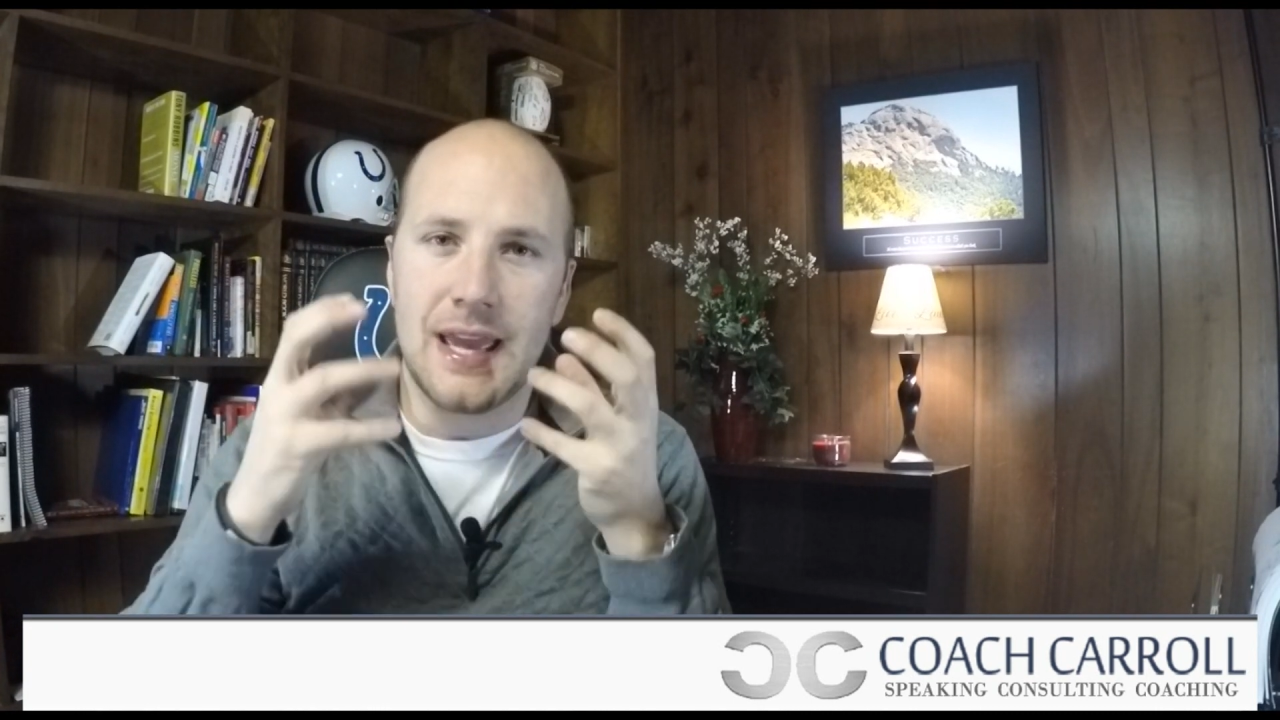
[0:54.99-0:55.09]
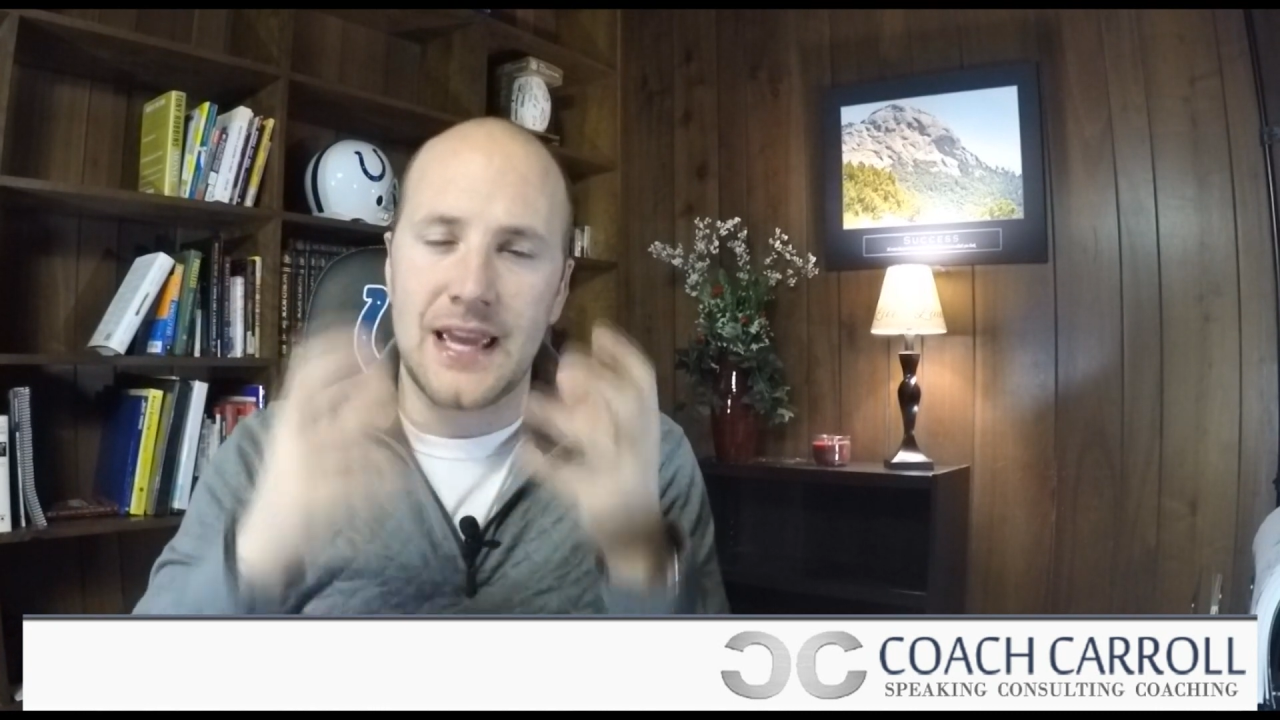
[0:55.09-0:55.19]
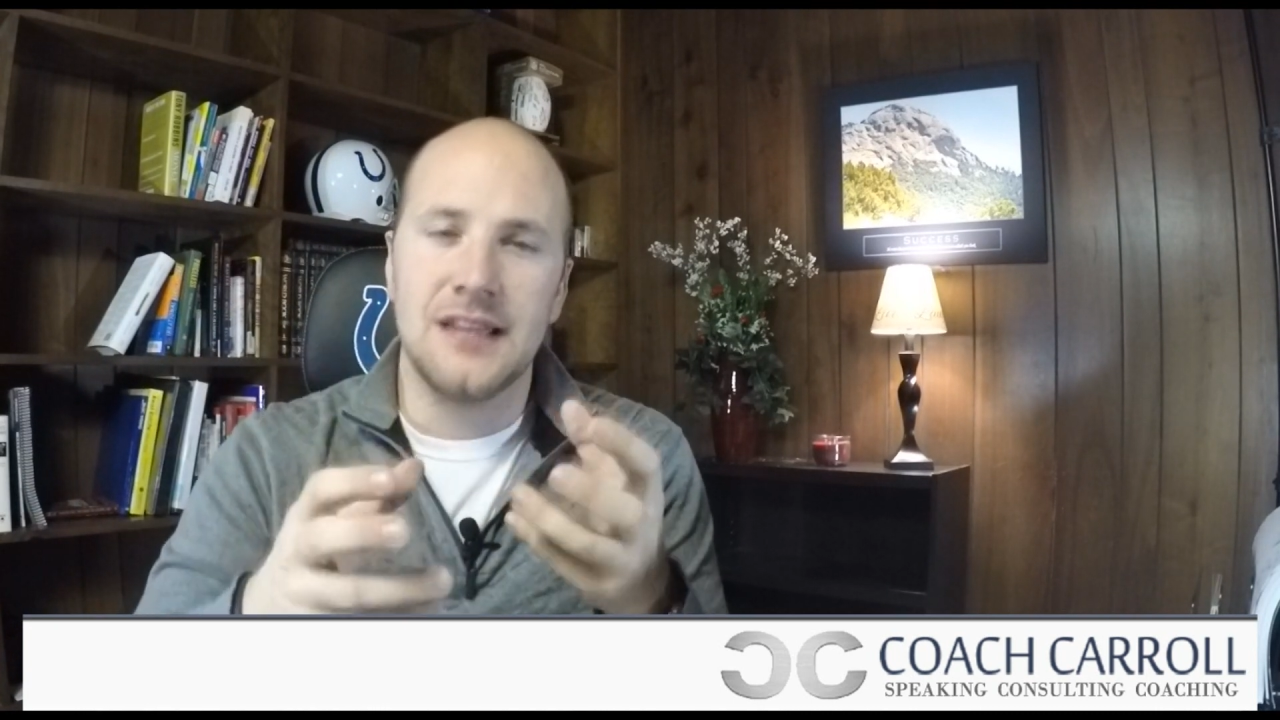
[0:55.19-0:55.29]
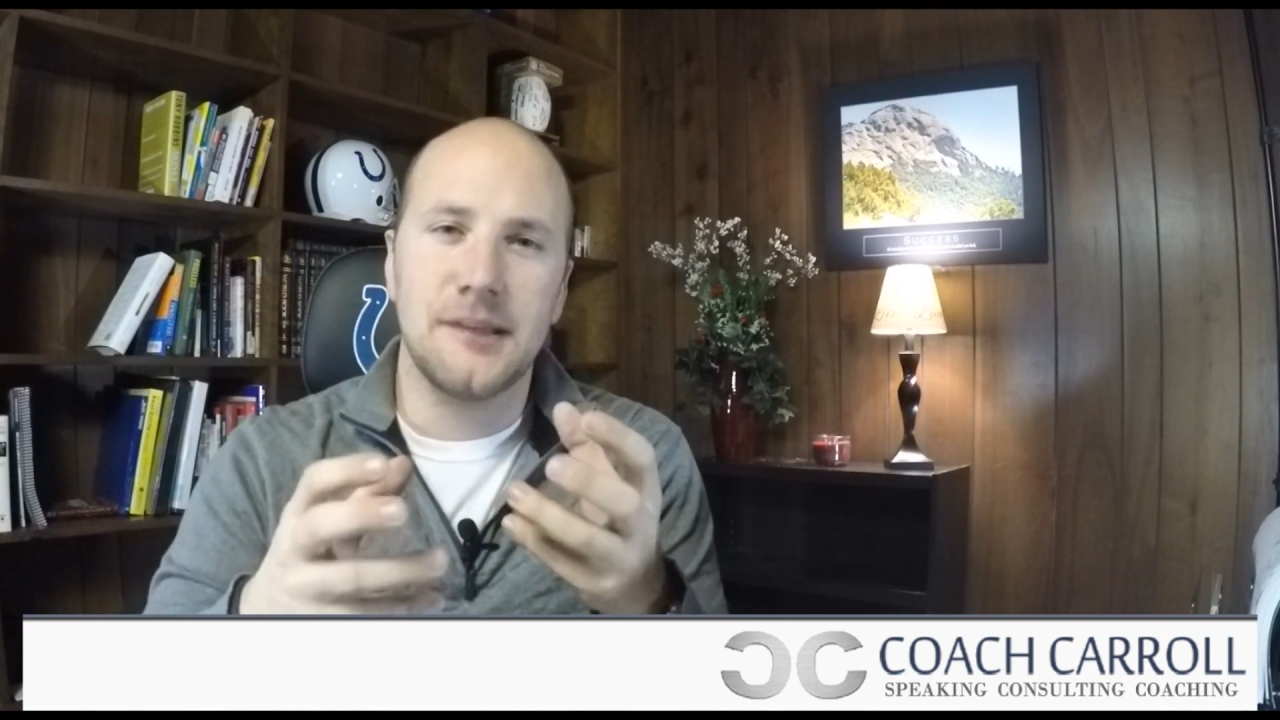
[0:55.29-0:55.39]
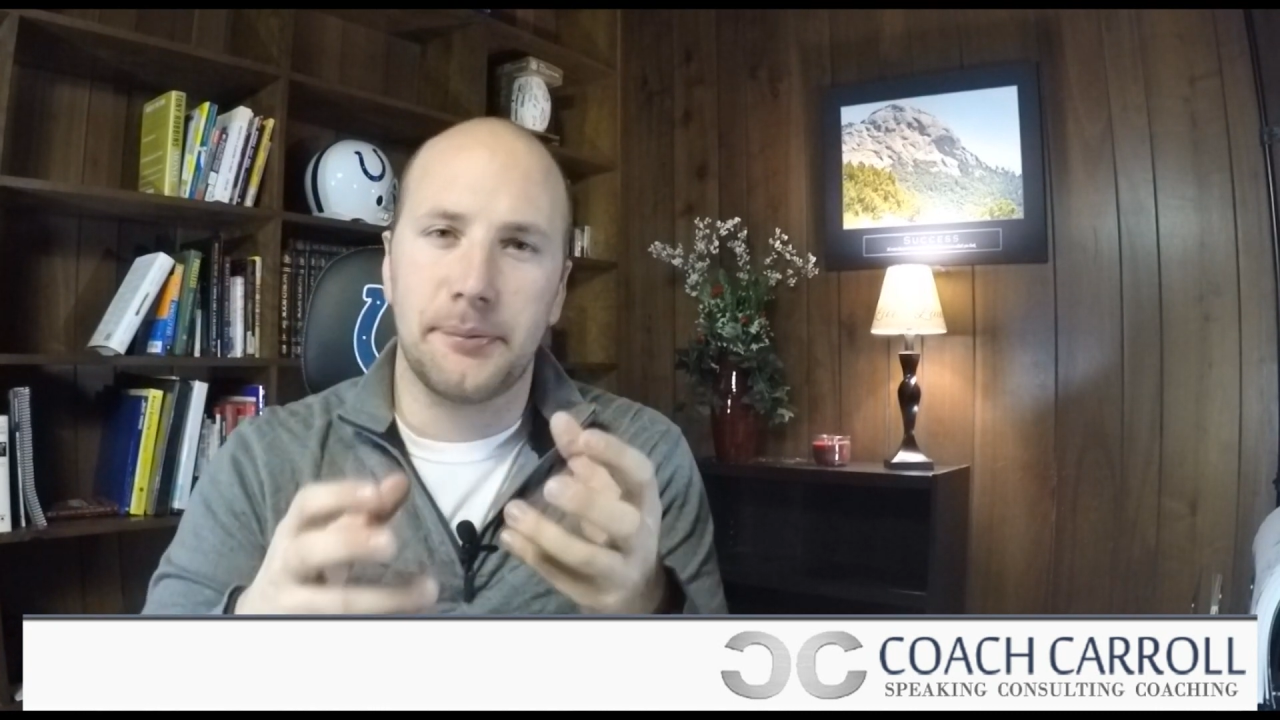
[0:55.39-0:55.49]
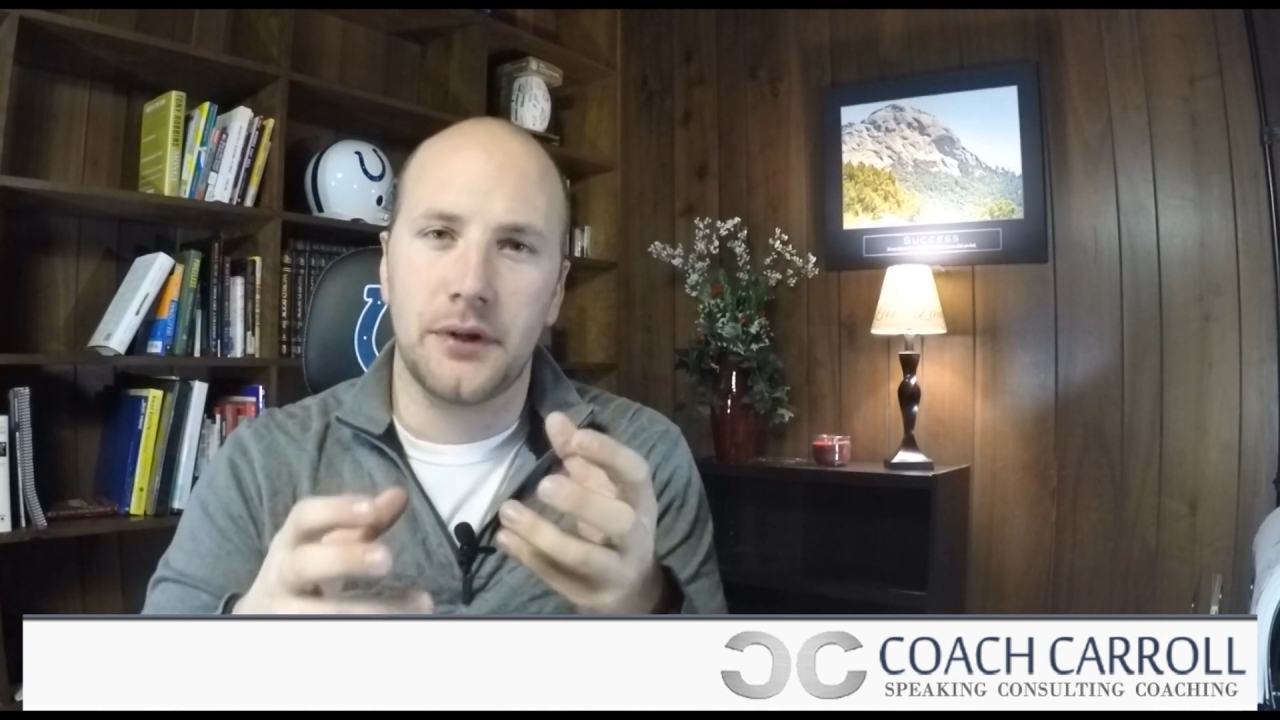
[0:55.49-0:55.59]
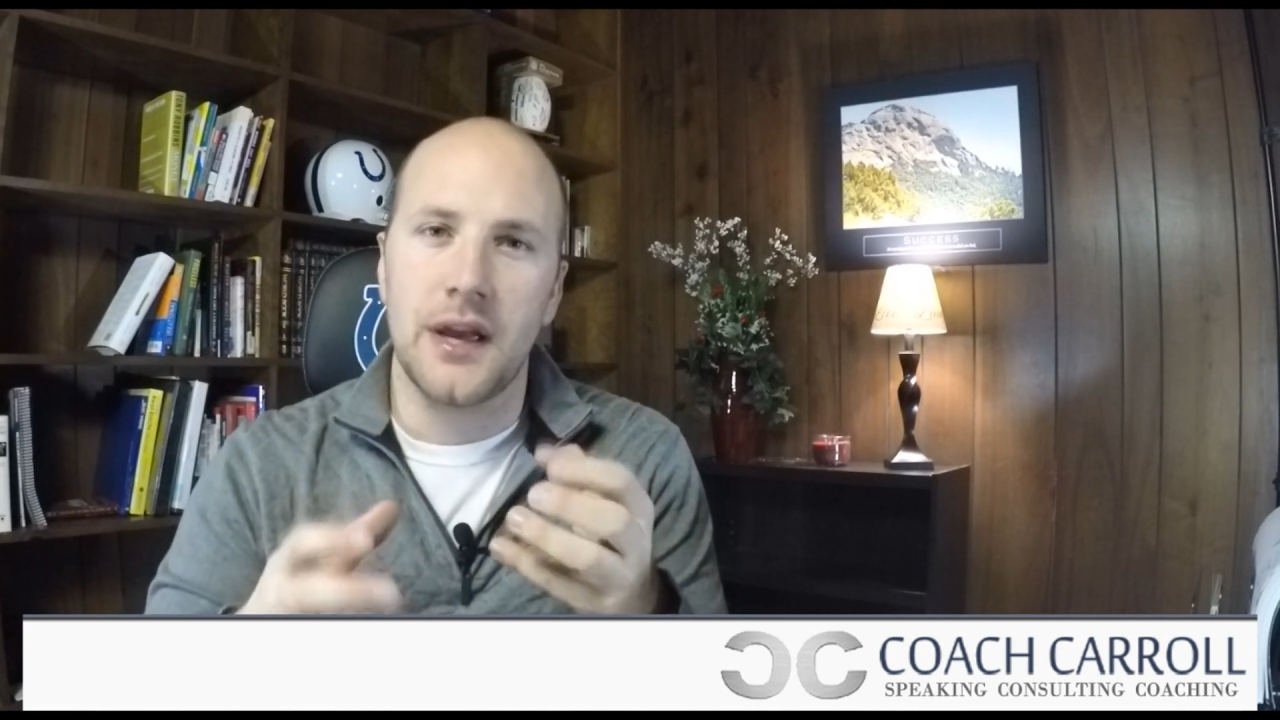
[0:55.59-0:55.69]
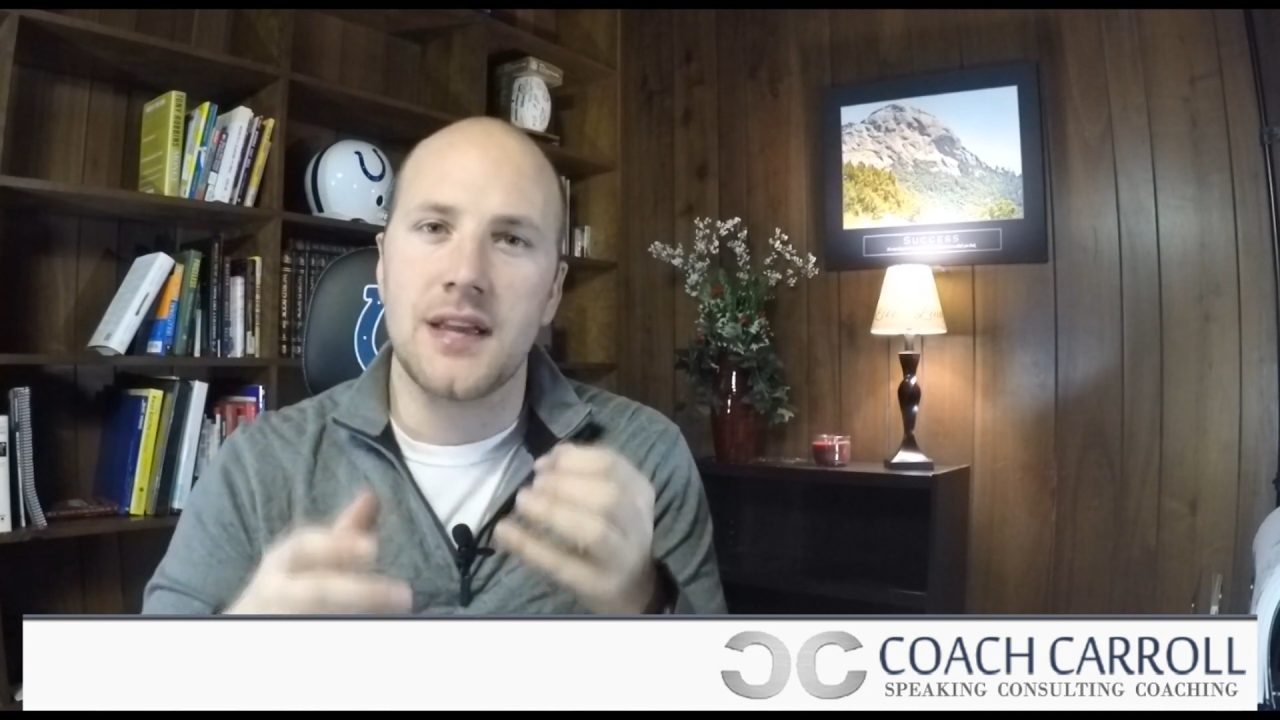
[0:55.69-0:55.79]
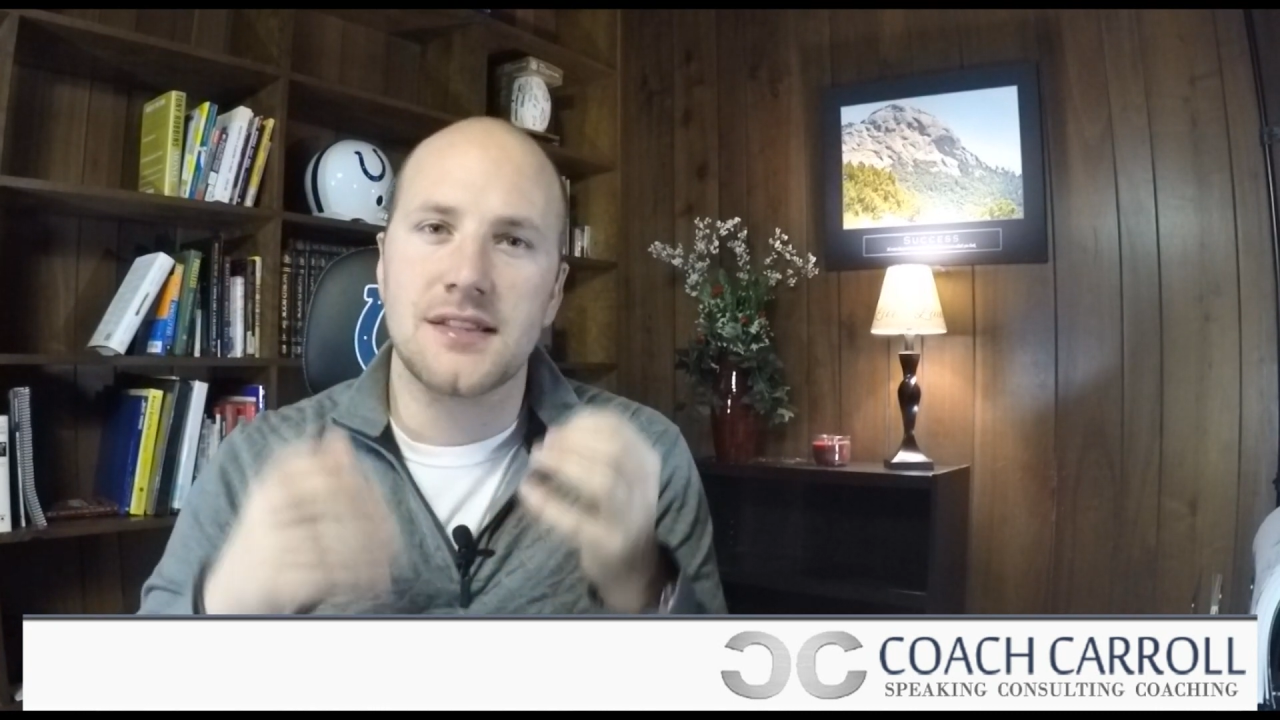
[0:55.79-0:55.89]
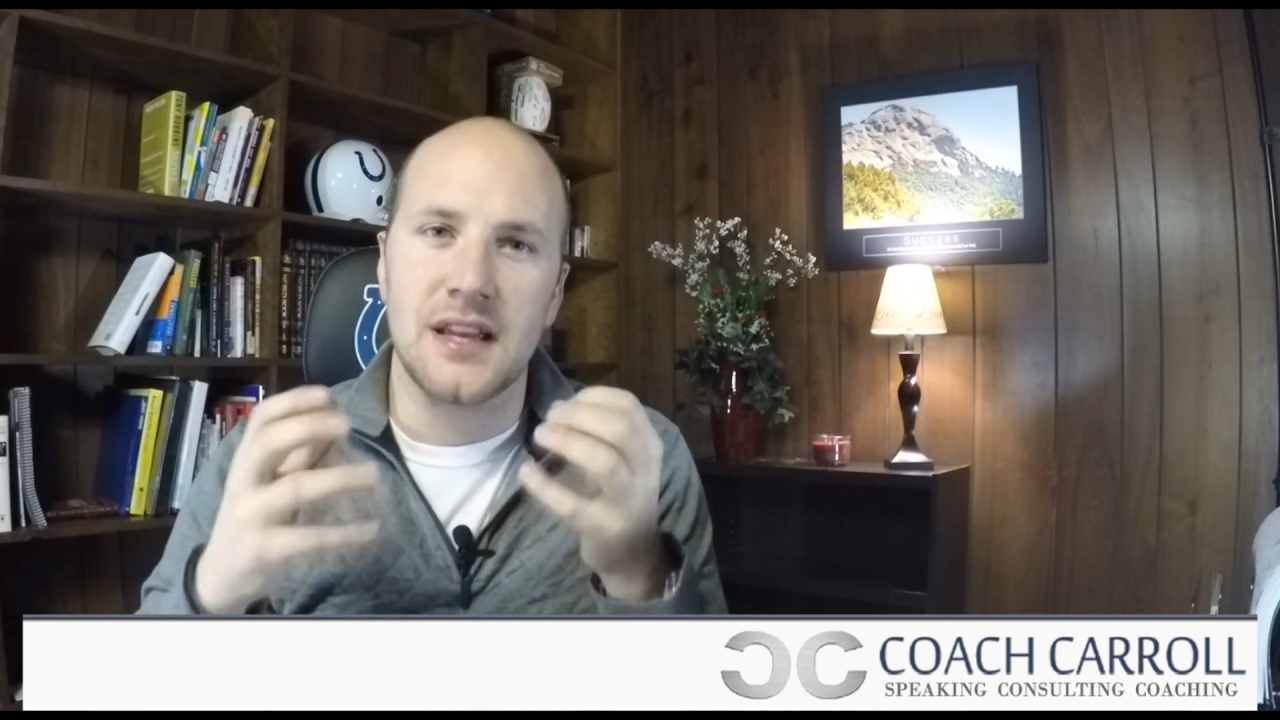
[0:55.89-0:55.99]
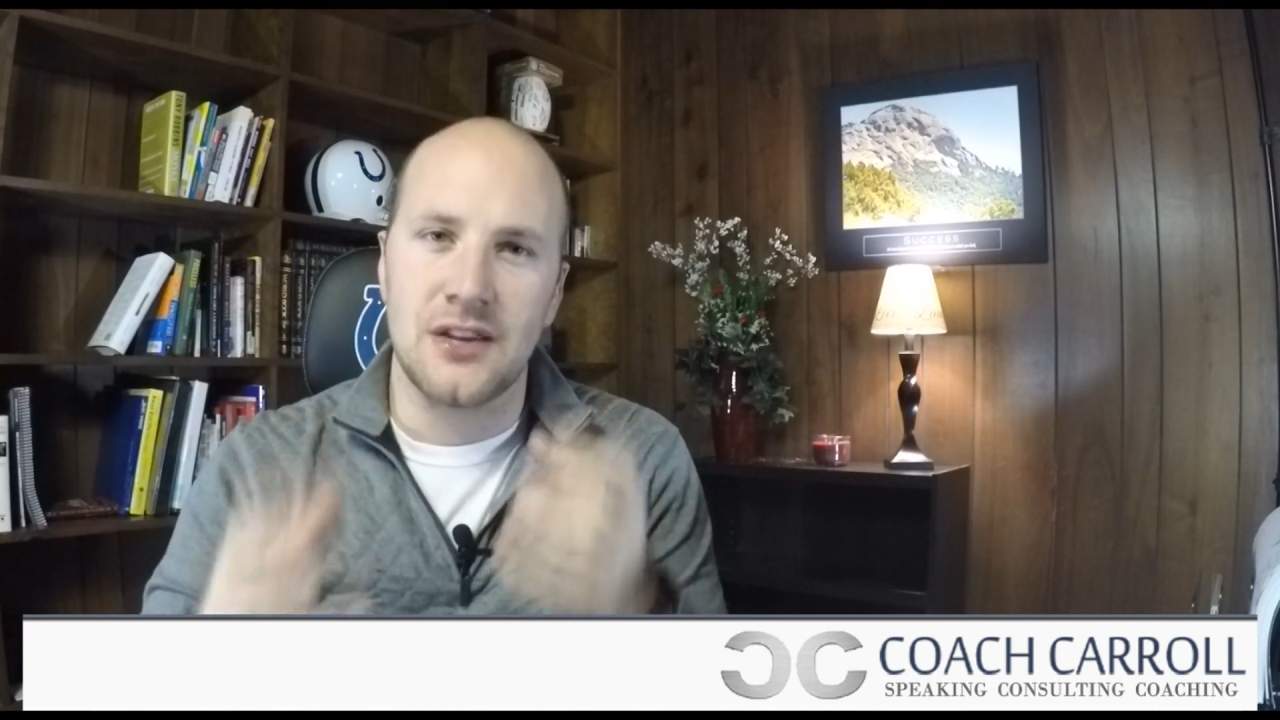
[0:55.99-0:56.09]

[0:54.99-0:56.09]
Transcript: into place